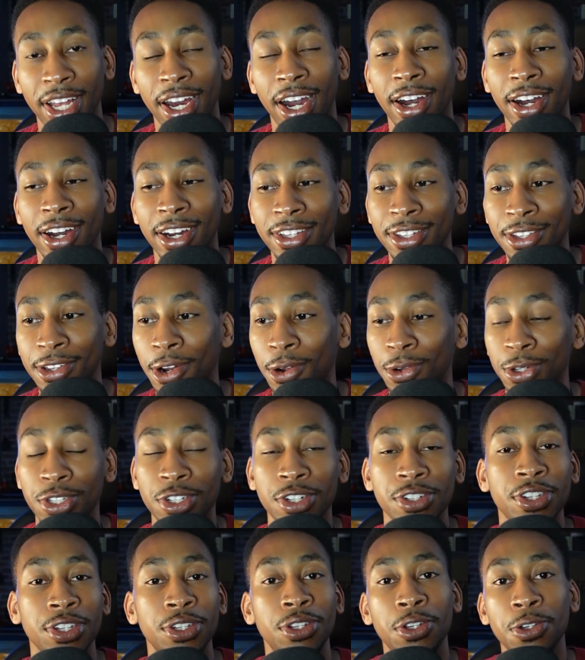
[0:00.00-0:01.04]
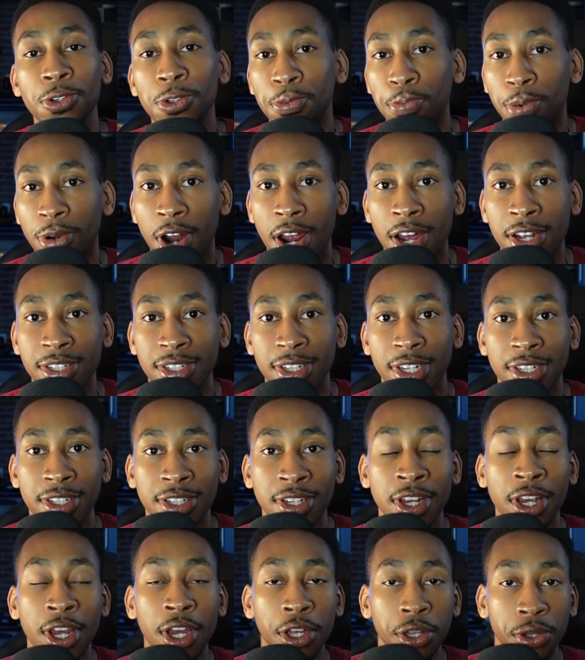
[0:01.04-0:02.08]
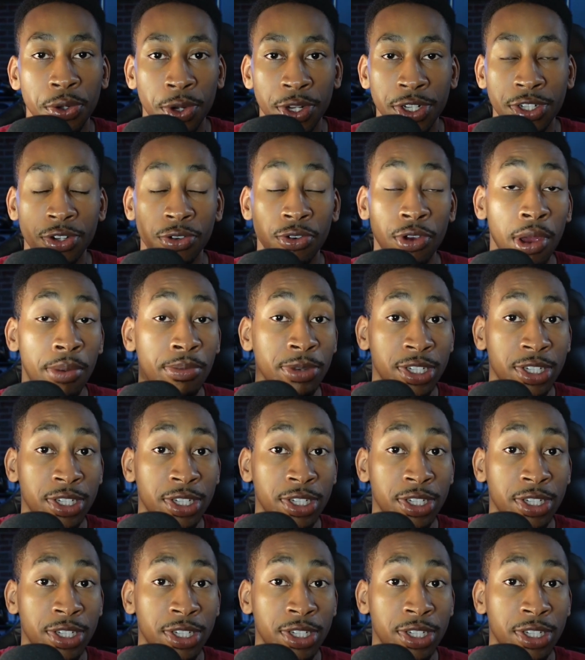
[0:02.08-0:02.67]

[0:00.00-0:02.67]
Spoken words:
It's just a huge process through Instagram.